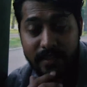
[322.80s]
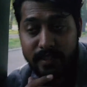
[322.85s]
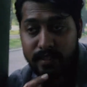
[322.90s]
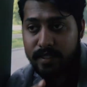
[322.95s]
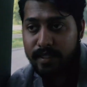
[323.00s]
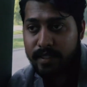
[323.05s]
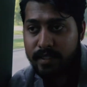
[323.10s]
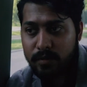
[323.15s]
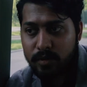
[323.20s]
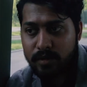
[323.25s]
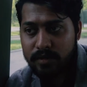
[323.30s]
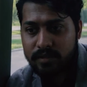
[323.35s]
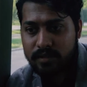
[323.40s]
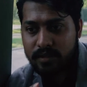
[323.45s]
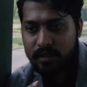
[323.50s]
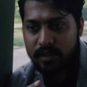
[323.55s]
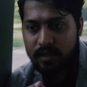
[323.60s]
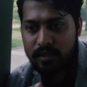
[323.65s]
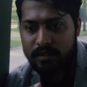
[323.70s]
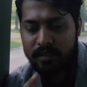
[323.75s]
The thing was,
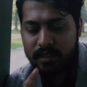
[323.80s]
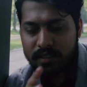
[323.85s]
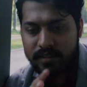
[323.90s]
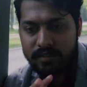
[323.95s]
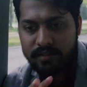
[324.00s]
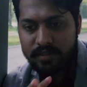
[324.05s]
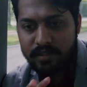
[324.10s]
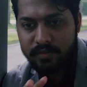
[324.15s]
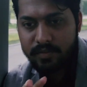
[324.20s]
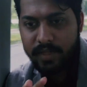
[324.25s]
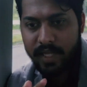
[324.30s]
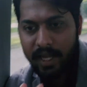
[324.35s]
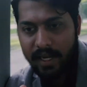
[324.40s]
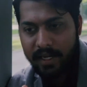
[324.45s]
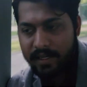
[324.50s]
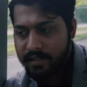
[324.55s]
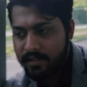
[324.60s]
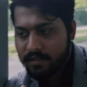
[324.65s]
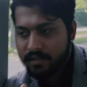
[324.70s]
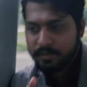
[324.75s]
since we
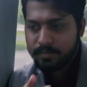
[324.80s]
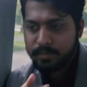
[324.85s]
had a